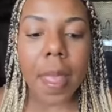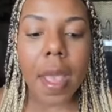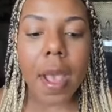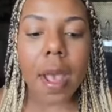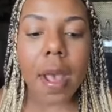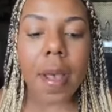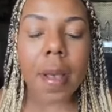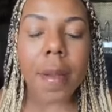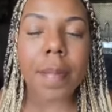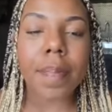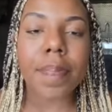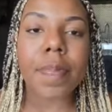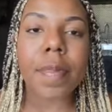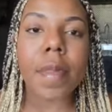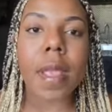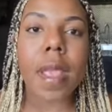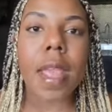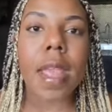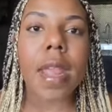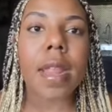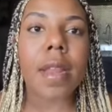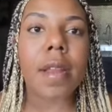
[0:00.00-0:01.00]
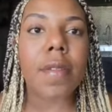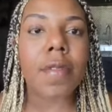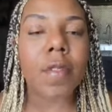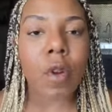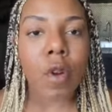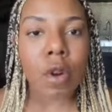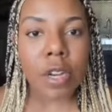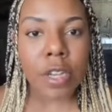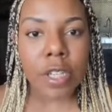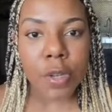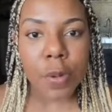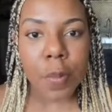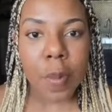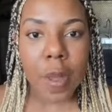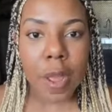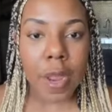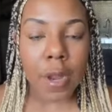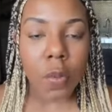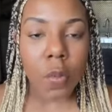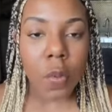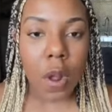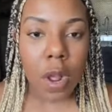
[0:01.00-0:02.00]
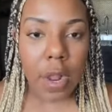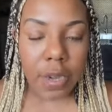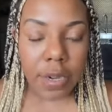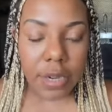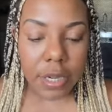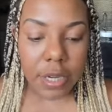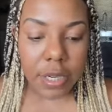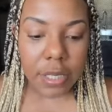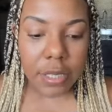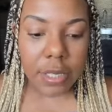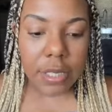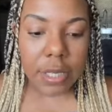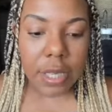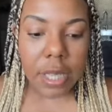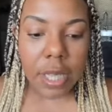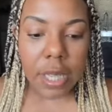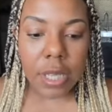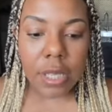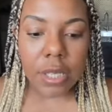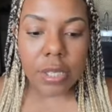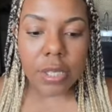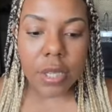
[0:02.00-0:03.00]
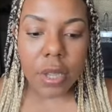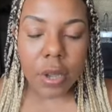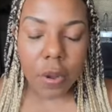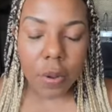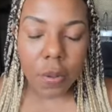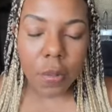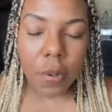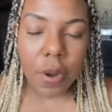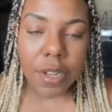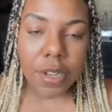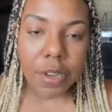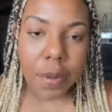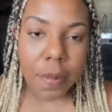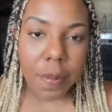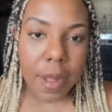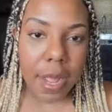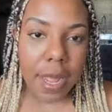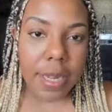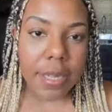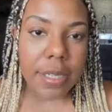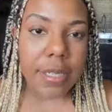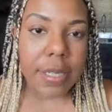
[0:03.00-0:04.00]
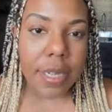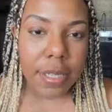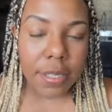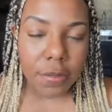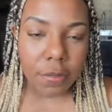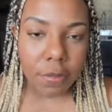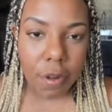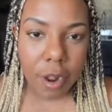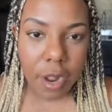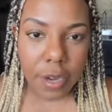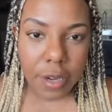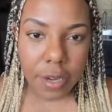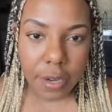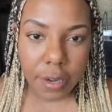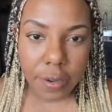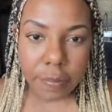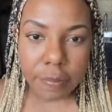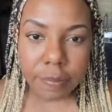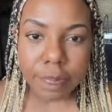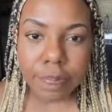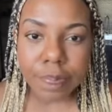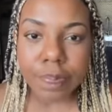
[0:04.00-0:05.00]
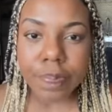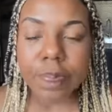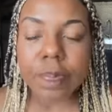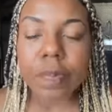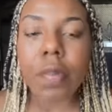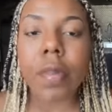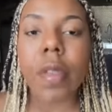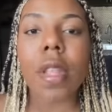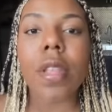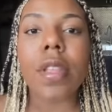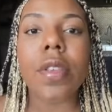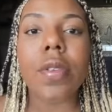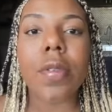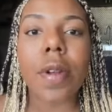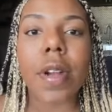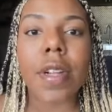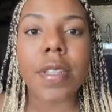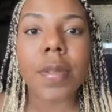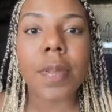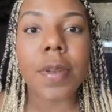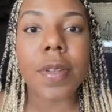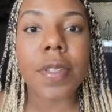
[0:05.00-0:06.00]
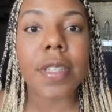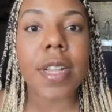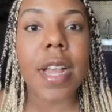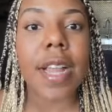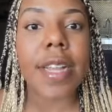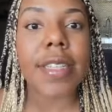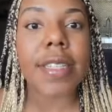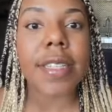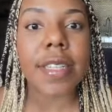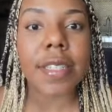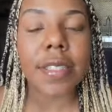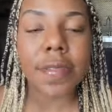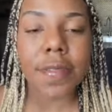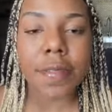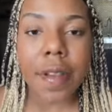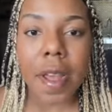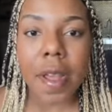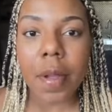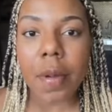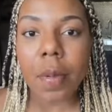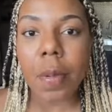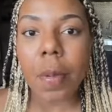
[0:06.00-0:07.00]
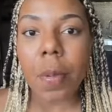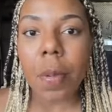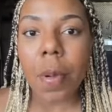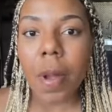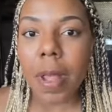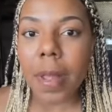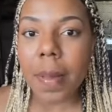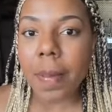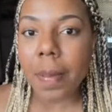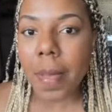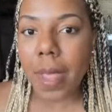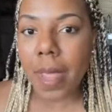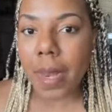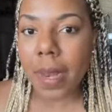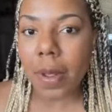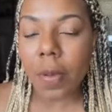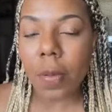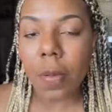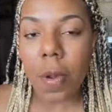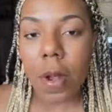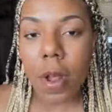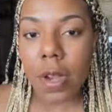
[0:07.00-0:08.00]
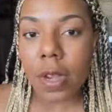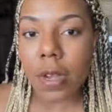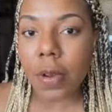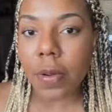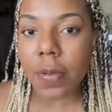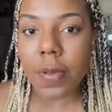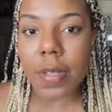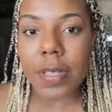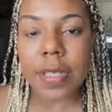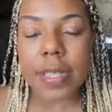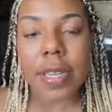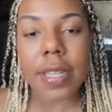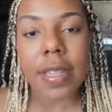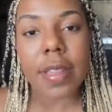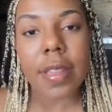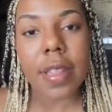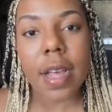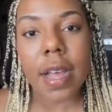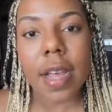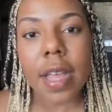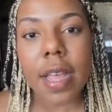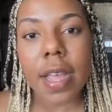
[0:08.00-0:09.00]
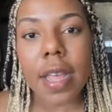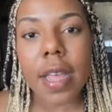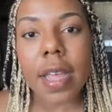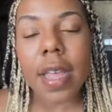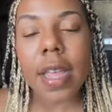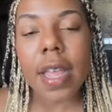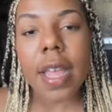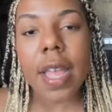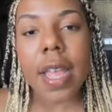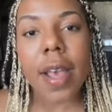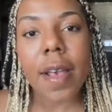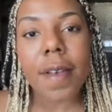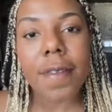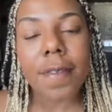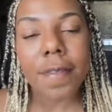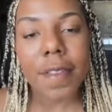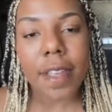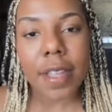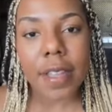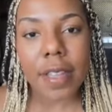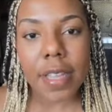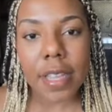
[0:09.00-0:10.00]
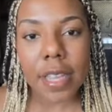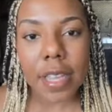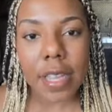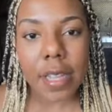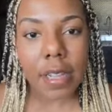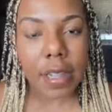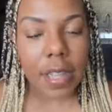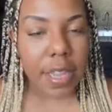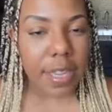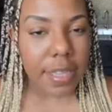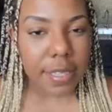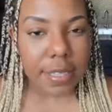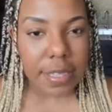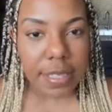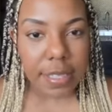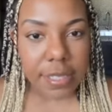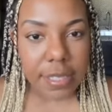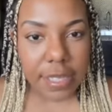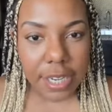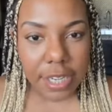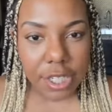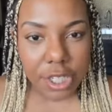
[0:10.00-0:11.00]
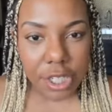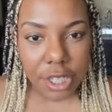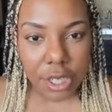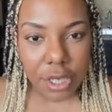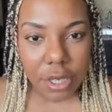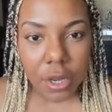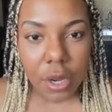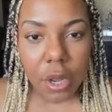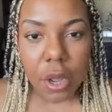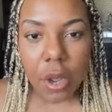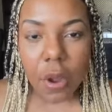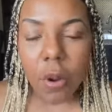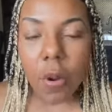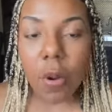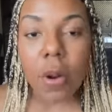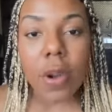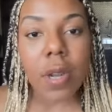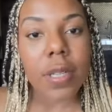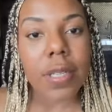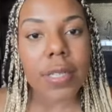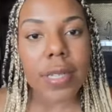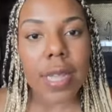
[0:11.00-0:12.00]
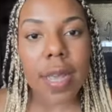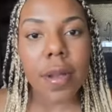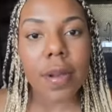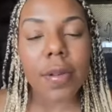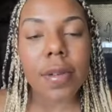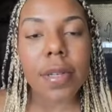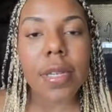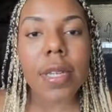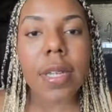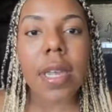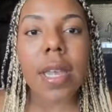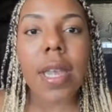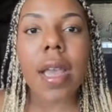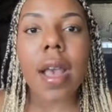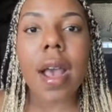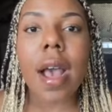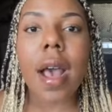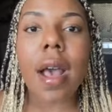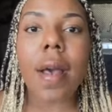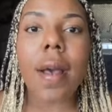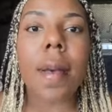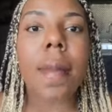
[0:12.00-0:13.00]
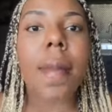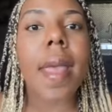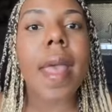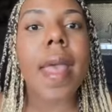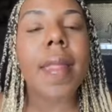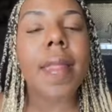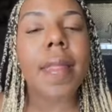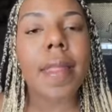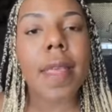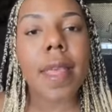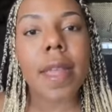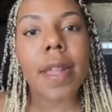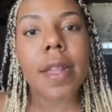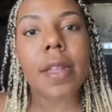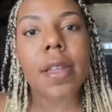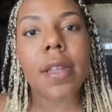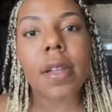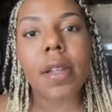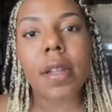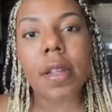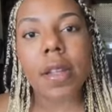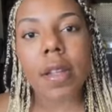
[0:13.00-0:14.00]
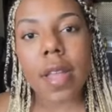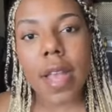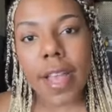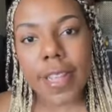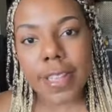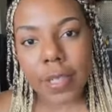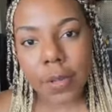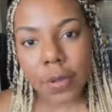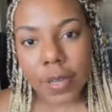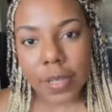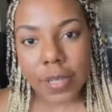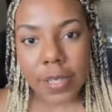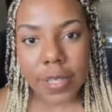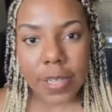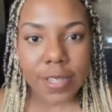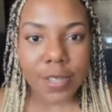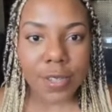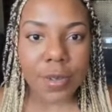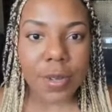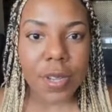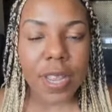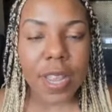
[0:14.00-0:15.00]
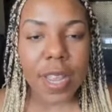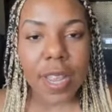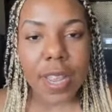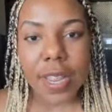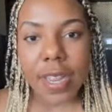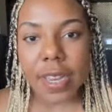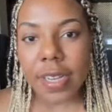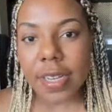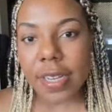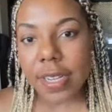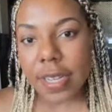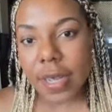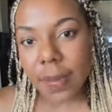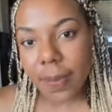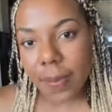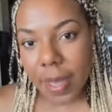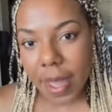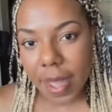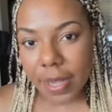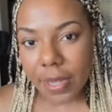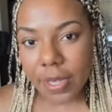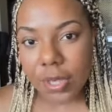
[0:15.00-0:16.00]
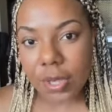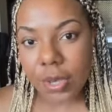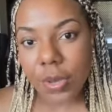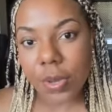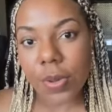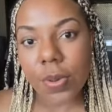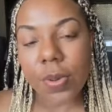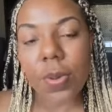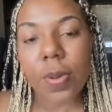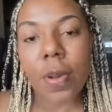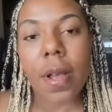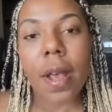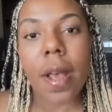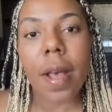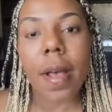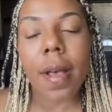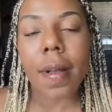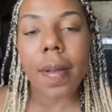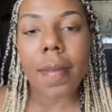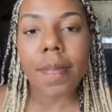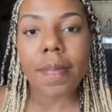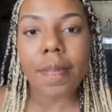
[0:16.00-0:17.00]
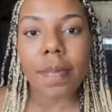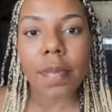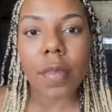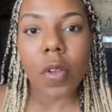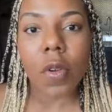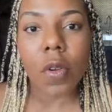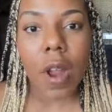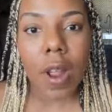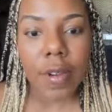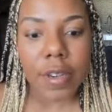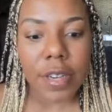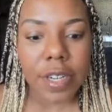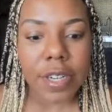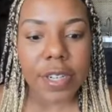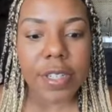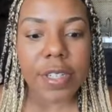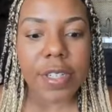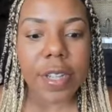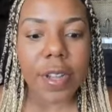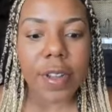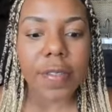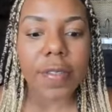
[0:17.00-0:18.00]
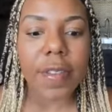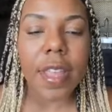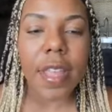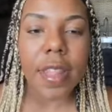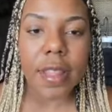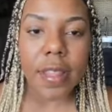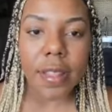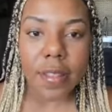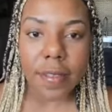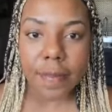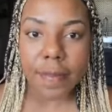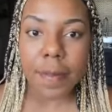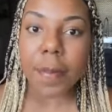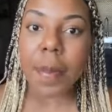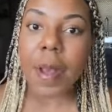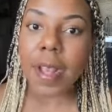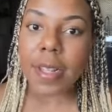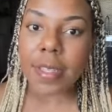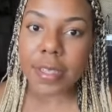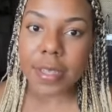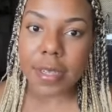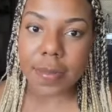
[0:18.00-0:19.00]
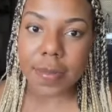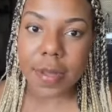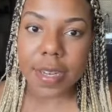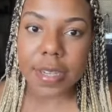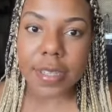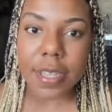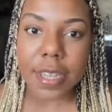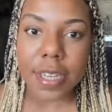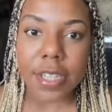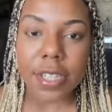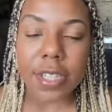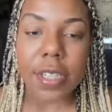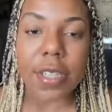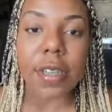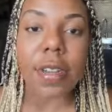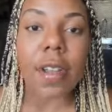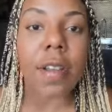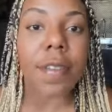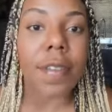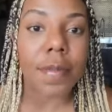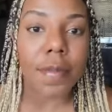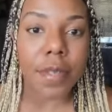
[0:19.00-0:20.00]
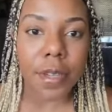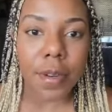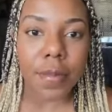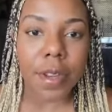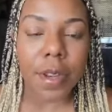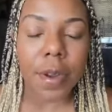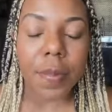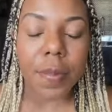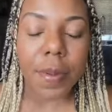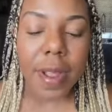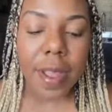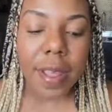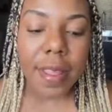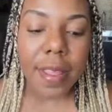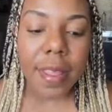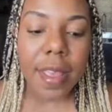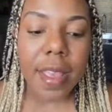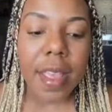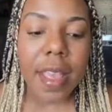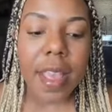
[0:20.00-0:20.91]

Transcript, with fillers: Um, and of course, your mind wanders. So, when your mind does wander, you are supposed to identify what made it wander. Was it a thought, a feeling, like a sensation, or a sound? Um, and then as quickly as you can get back to um, grounding yourself in the vipassana meditation of observing your breath.